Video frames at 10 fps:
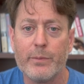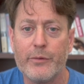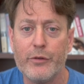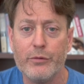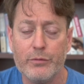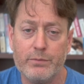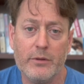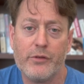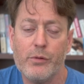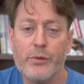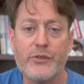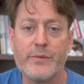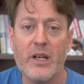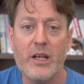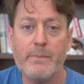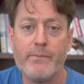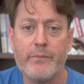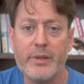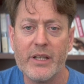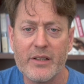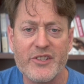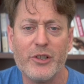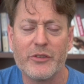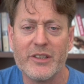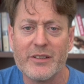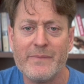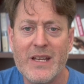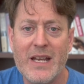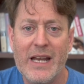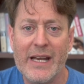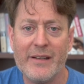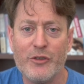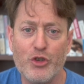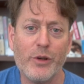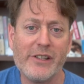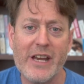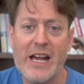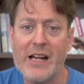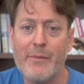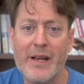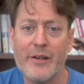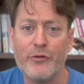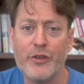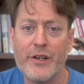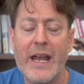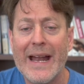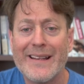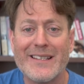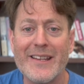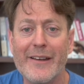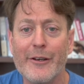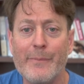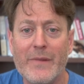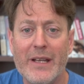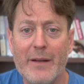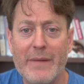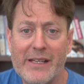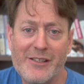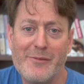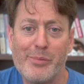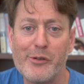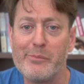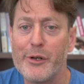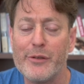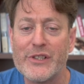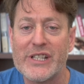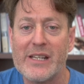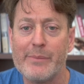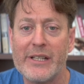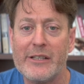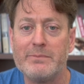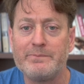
to, of course, um, be a consultant and join Gab and run ads there and make it an important part of his campaign.